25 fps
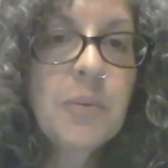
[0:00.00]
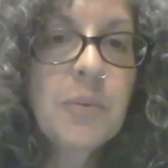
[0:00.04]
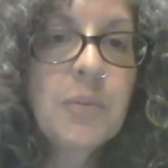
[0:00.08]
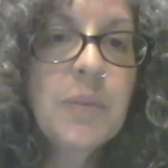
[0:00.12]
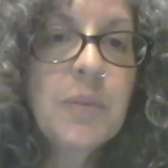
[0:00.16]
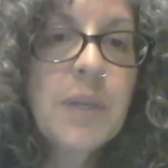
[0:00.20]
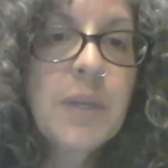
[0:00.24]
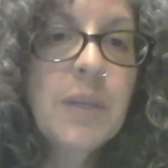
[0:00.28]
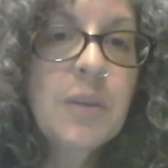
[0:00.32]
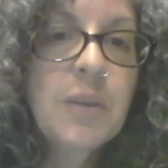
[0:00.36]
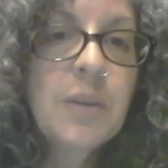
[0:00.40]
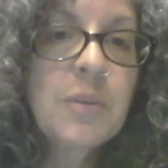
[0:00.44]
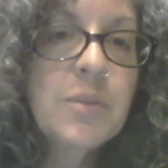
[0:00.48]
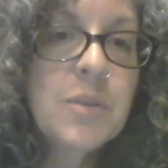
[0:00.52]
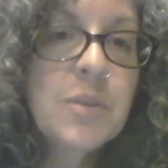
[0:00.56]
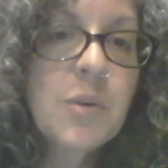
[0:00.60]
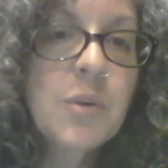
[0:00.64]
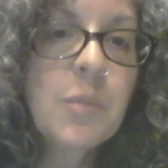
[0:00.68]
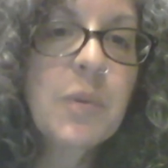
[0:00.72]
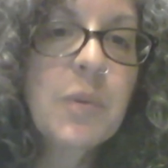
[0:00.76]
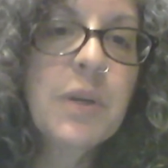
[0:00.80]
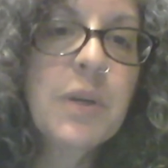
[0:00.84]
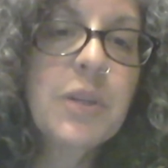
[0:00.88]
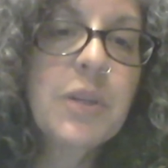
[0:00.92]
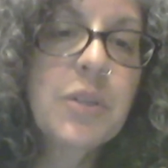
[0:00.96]
Thank you so
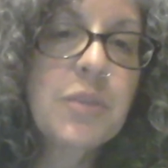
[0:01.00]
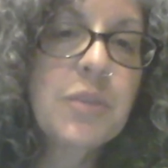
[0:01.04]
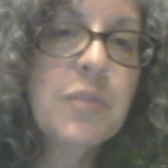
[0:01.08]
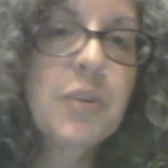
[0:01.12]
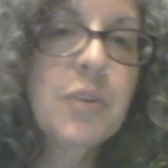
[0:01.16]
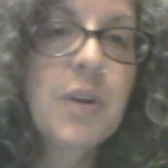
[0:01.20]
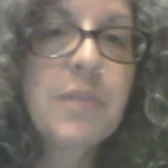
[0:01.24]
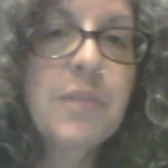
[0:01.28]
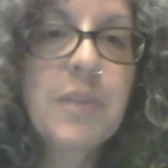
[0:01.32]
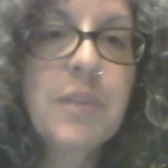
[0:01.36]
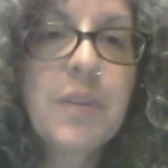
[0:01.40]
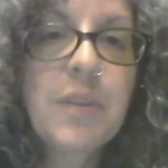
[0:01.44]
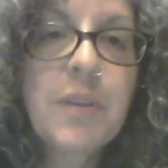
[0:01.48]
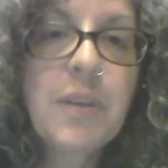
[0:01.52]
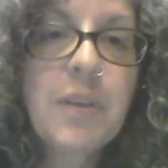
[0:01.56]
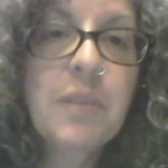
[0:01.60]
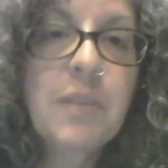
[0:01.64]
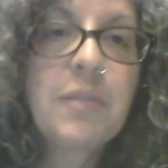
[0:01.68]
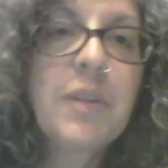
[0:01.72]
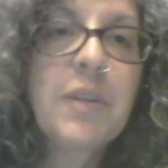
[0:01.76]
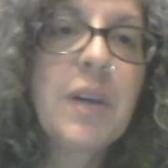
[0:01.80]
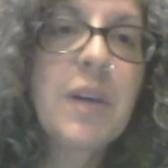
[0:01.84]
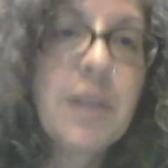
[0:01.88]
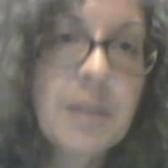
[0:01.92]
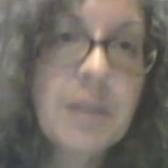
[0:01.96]
much for everything you've
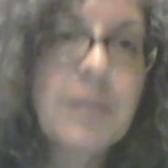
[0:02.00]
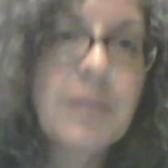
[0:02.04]
done.